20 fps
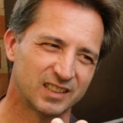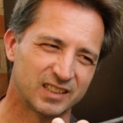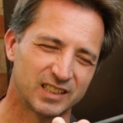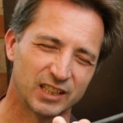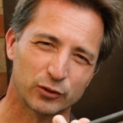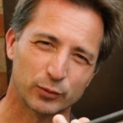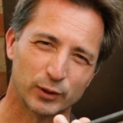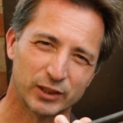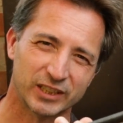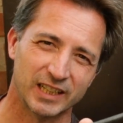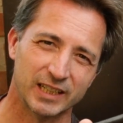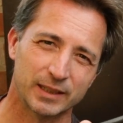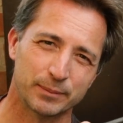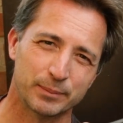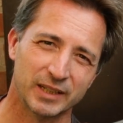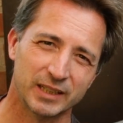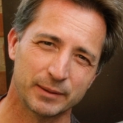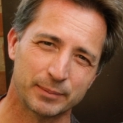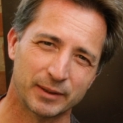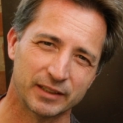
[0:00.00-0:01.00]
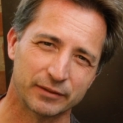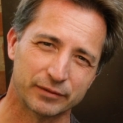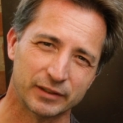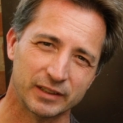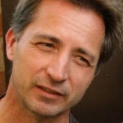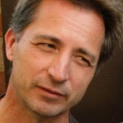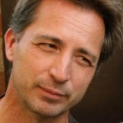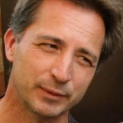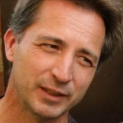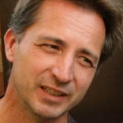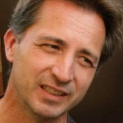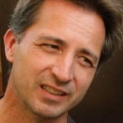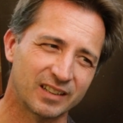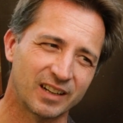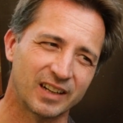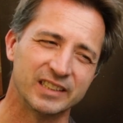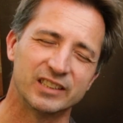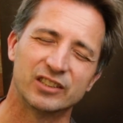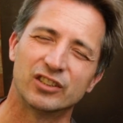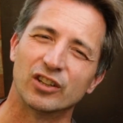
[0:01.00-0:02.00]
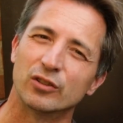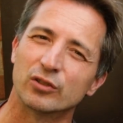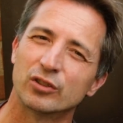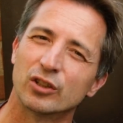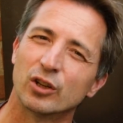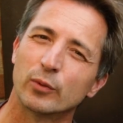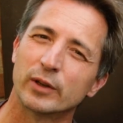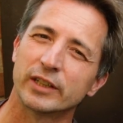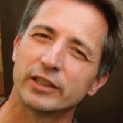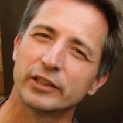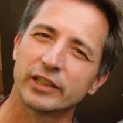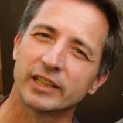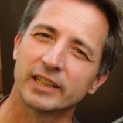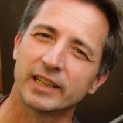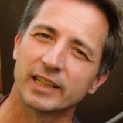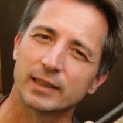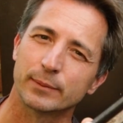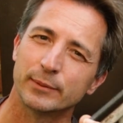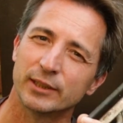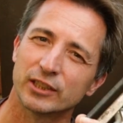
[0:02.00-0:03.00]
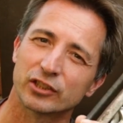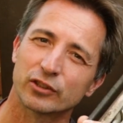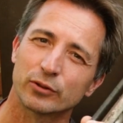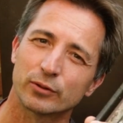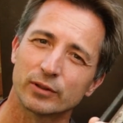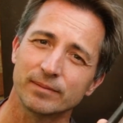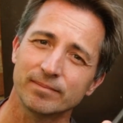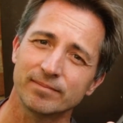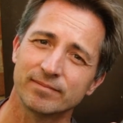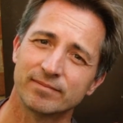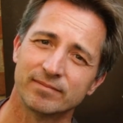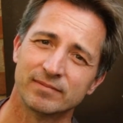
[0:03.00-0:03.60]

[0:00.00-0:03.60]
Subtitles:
This was handmade by a friend of mine. I don't know whether you can get them in the store,